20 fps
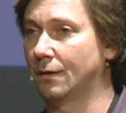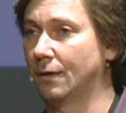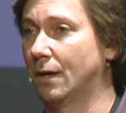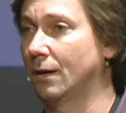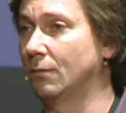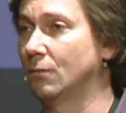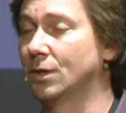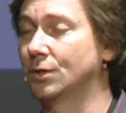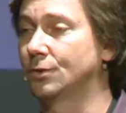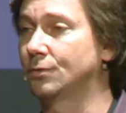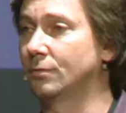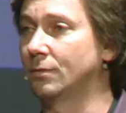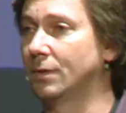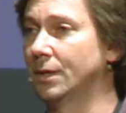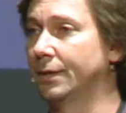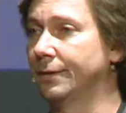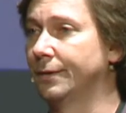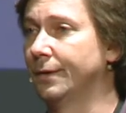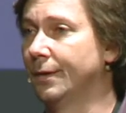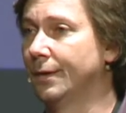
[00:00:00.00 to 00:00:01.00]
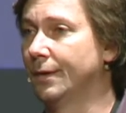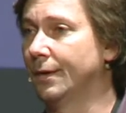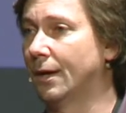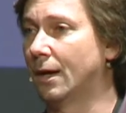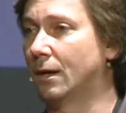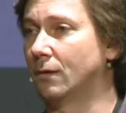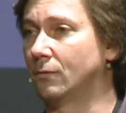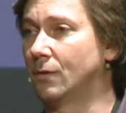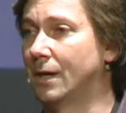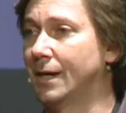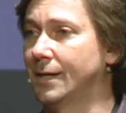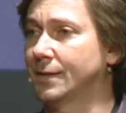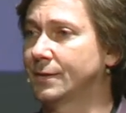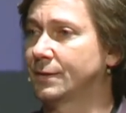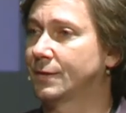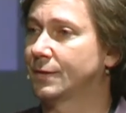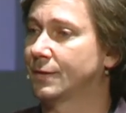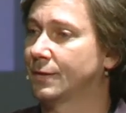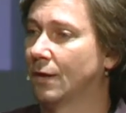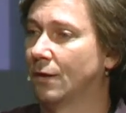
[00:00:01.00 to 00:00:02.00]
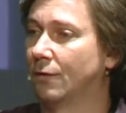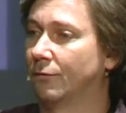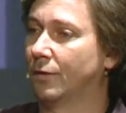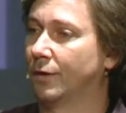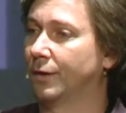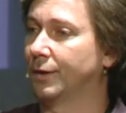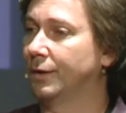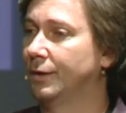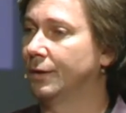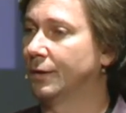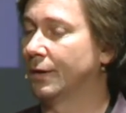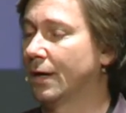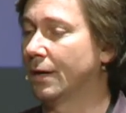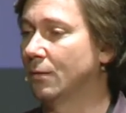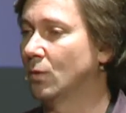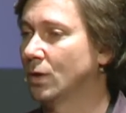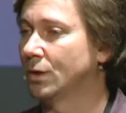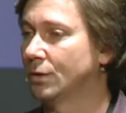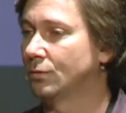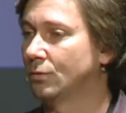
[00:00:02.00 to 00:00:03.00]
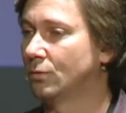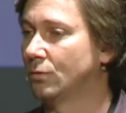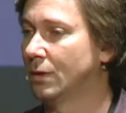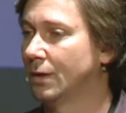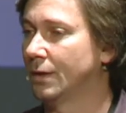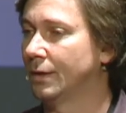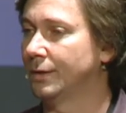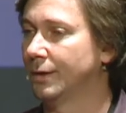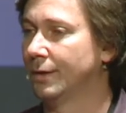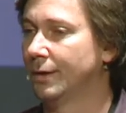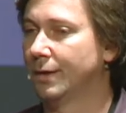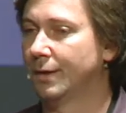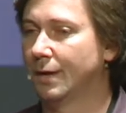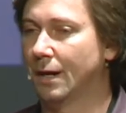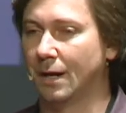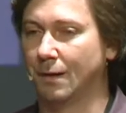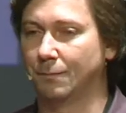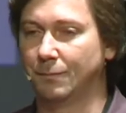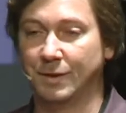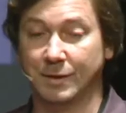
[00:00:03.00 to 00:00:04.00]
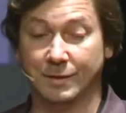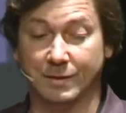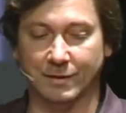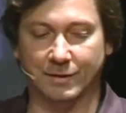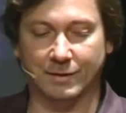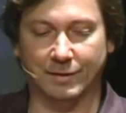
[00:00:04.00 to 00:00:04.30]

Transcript: I want to run a REST server here. I want to run a business